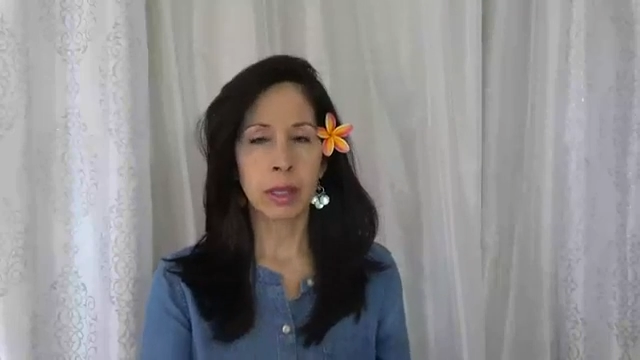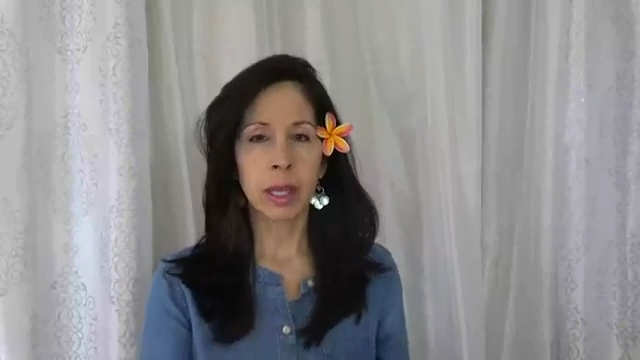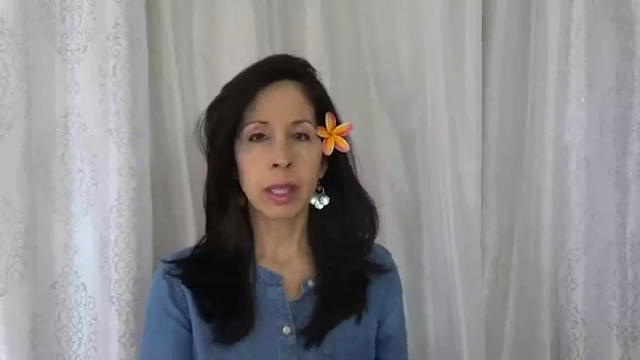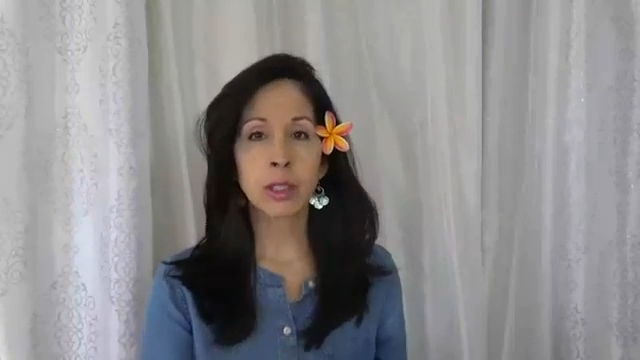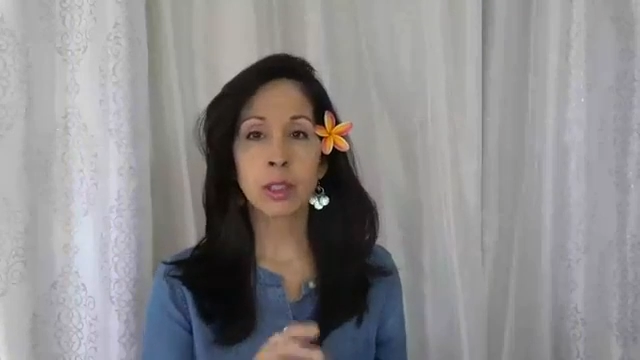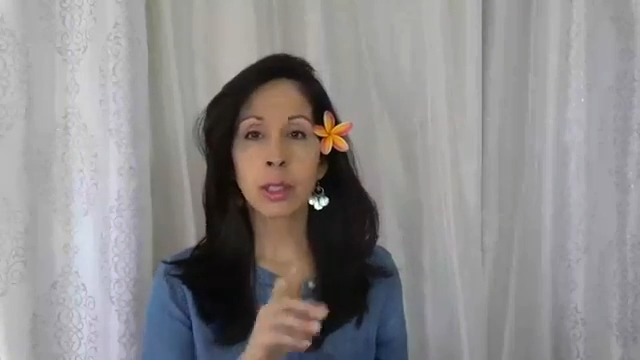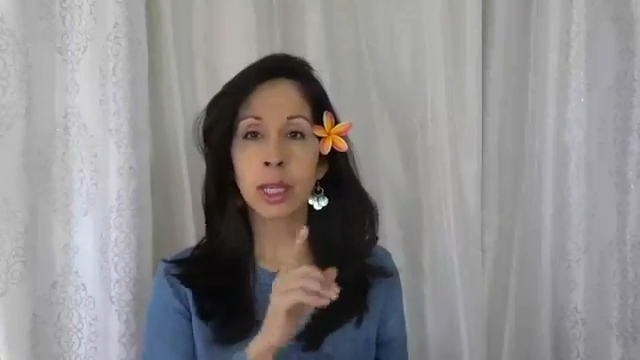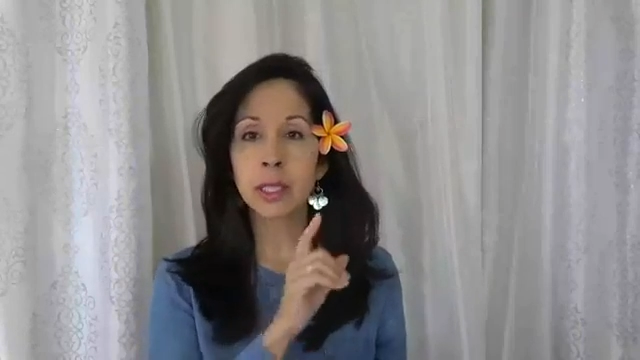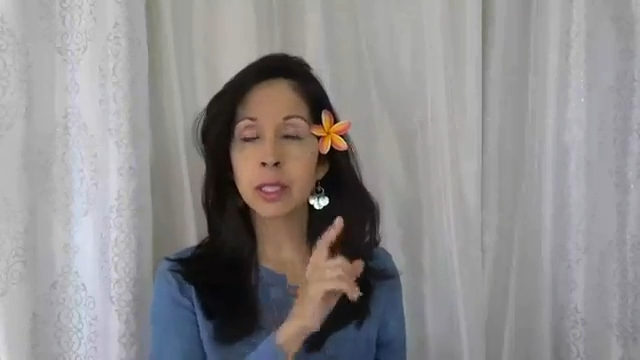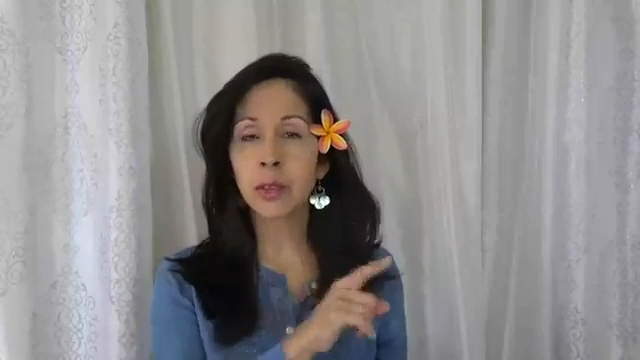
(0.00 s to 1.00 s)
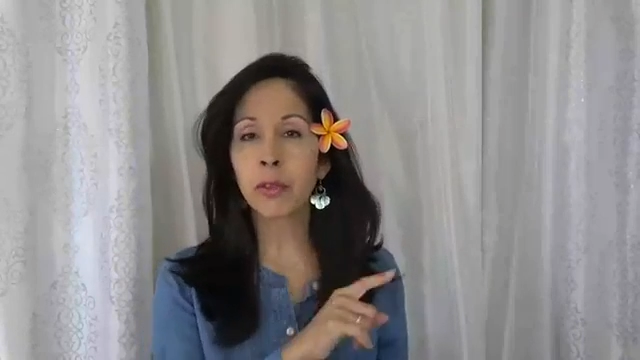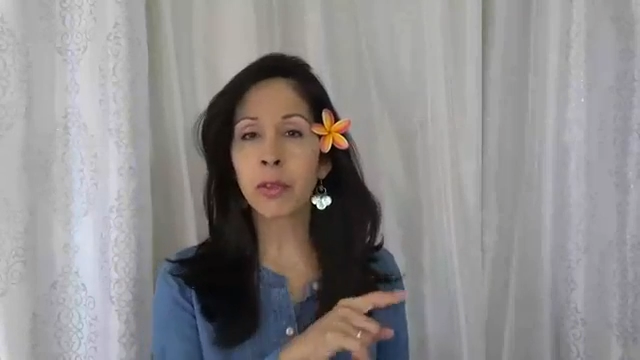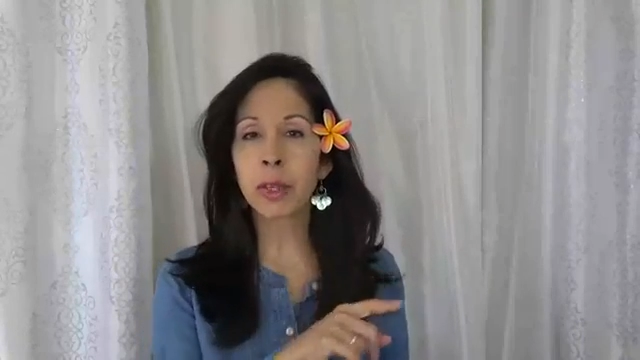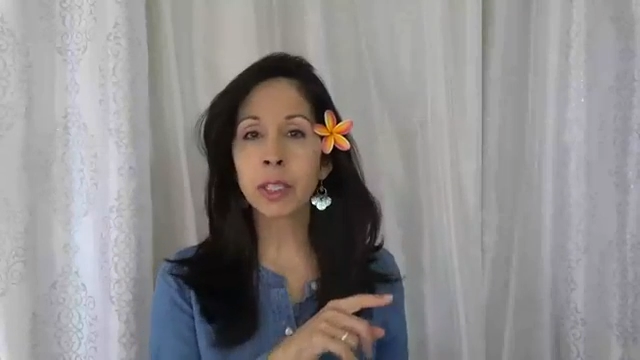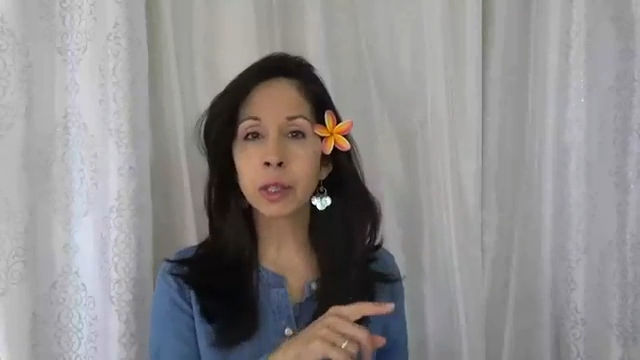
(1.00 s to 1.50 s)
Okay, so that's the
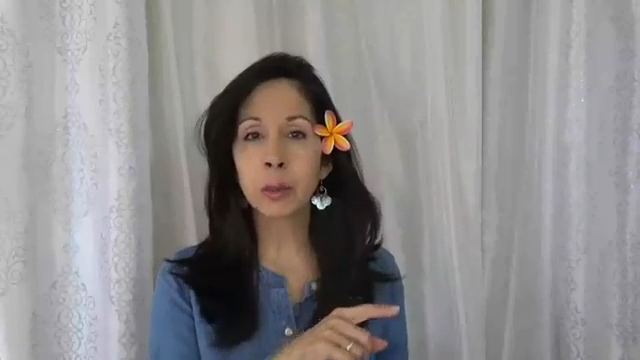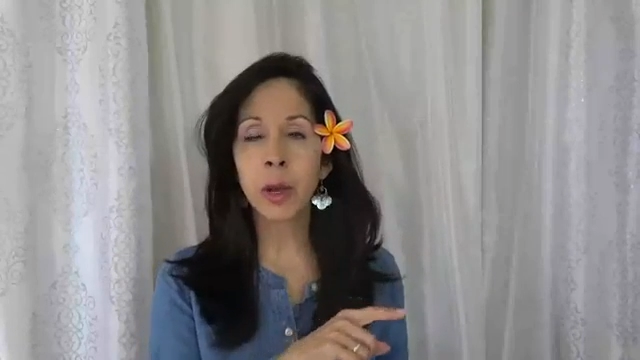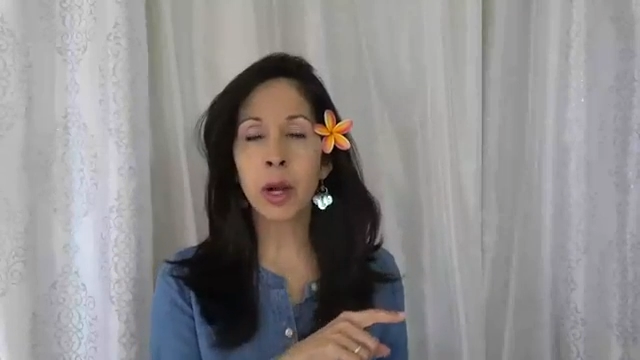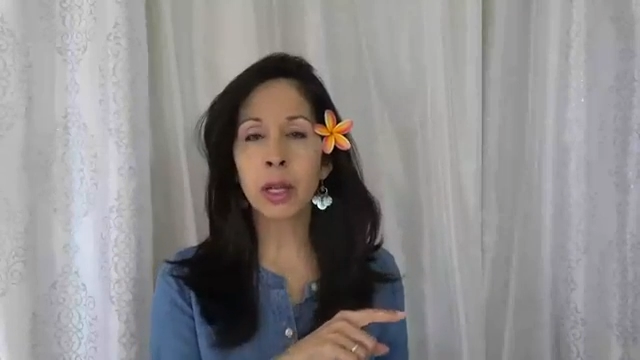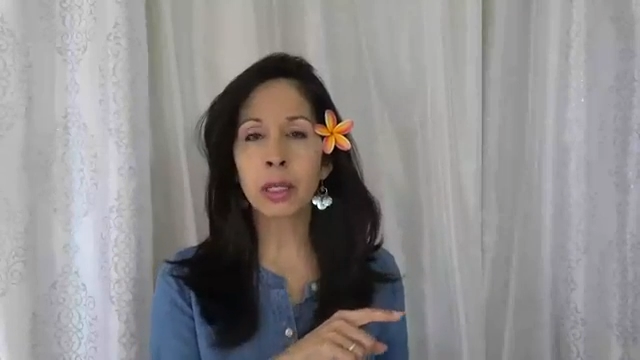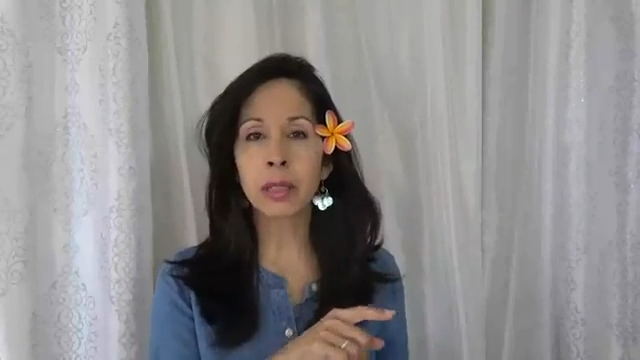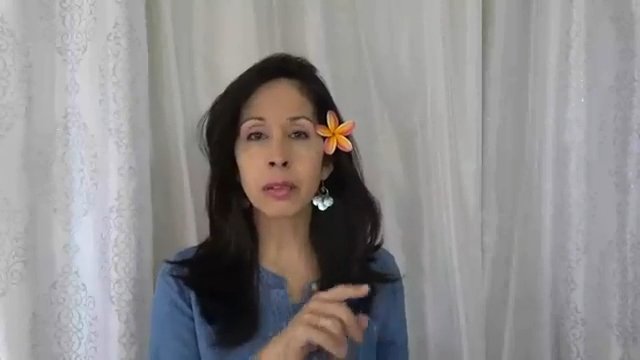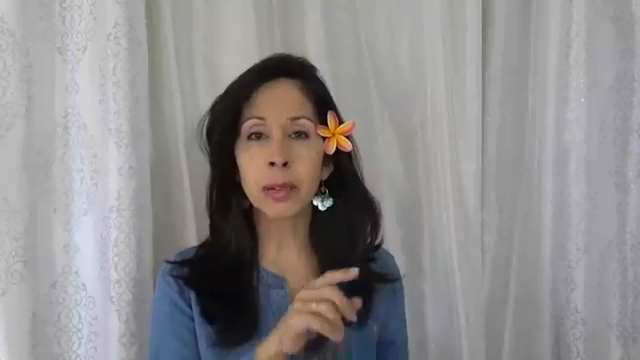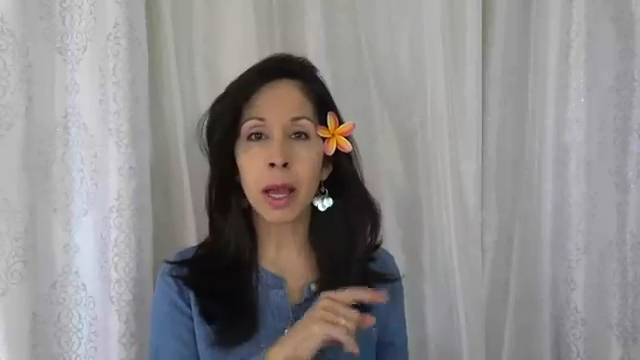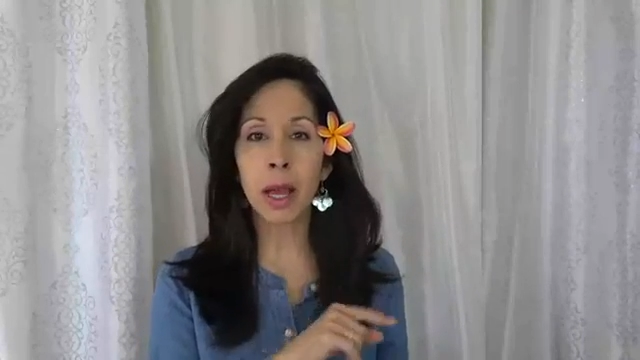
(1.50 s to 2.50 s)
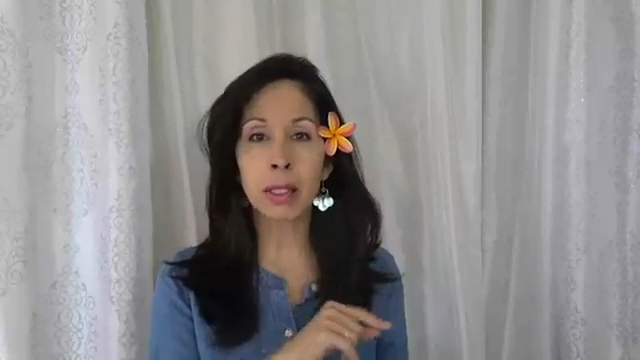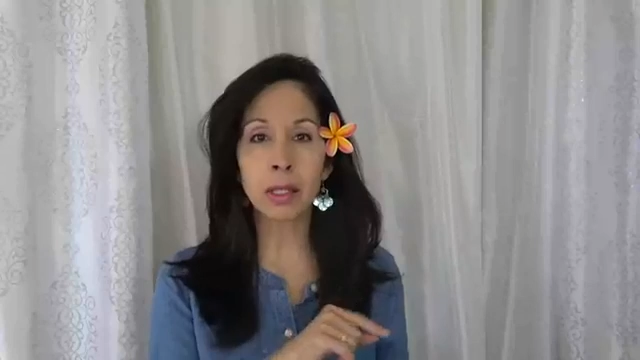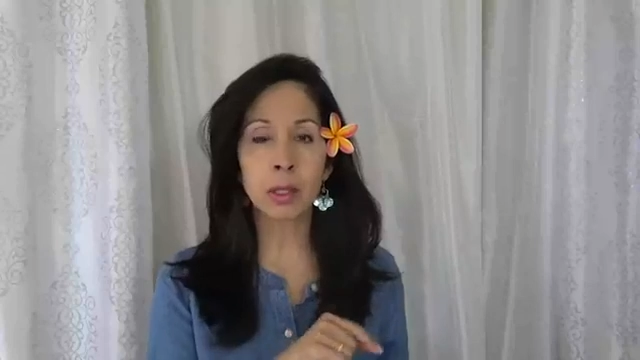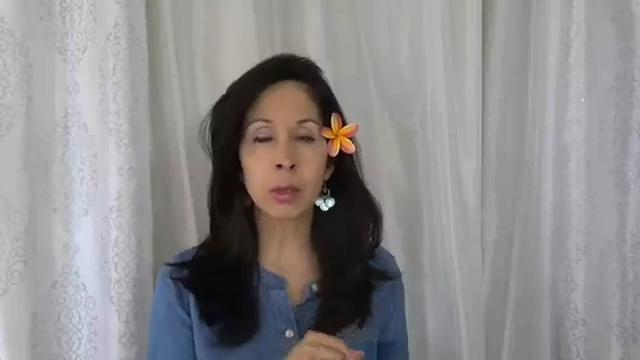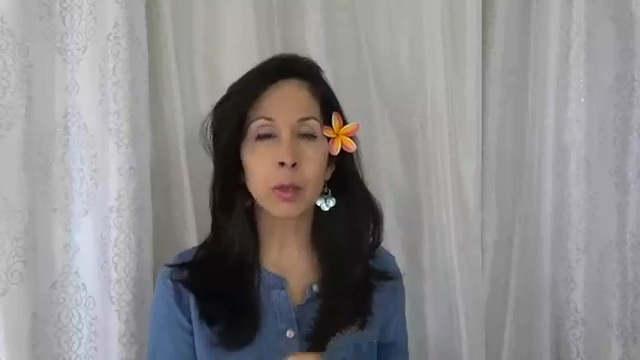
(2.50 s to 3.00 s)
first part of the
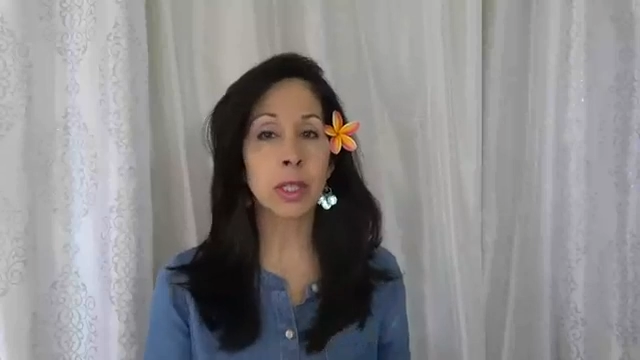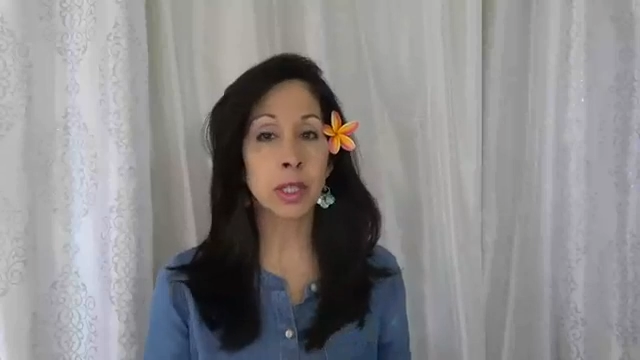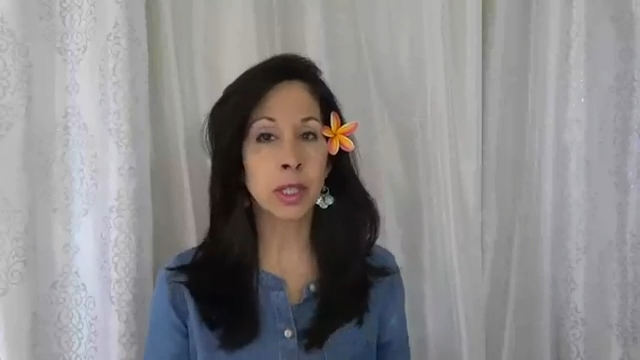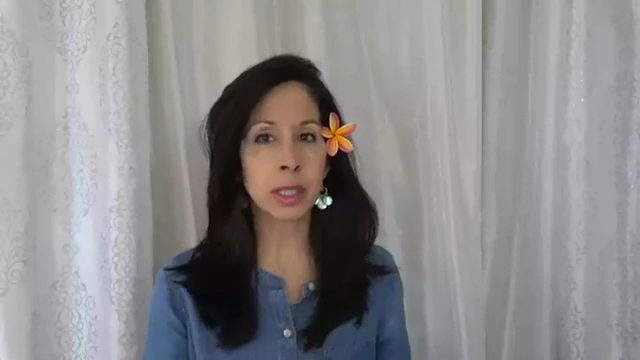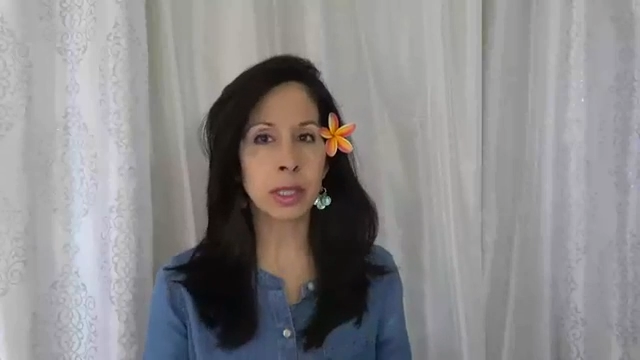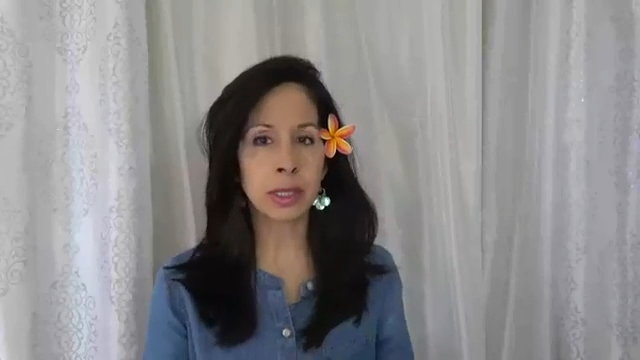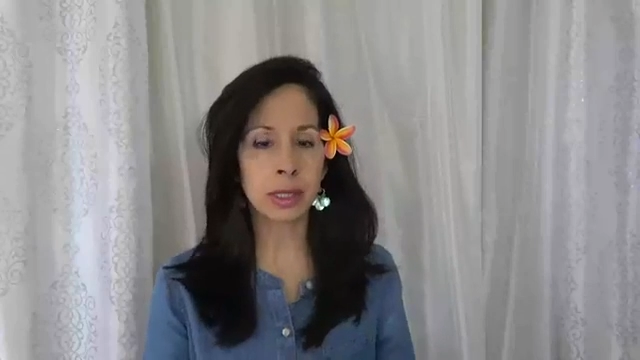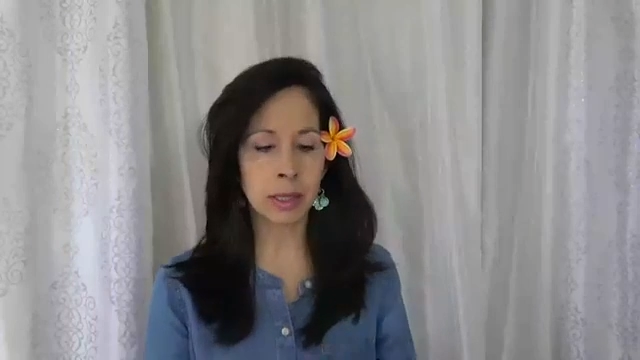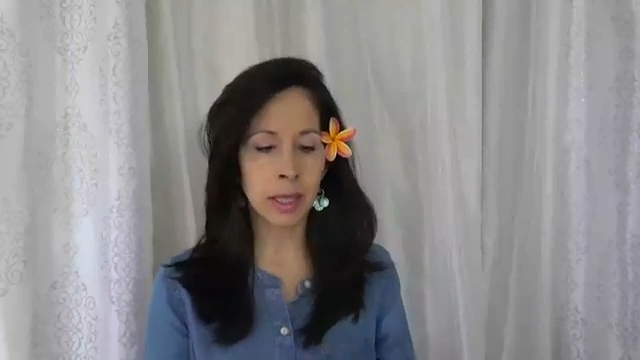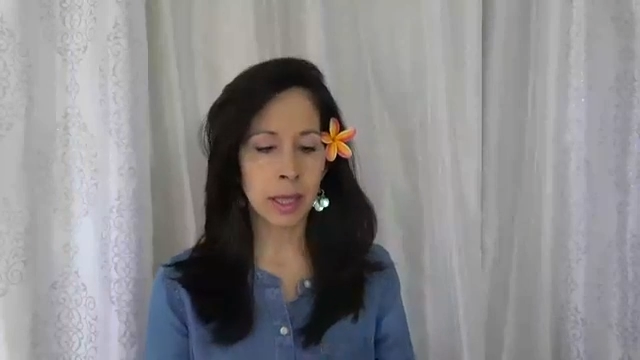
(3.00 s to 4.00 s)
ask questions.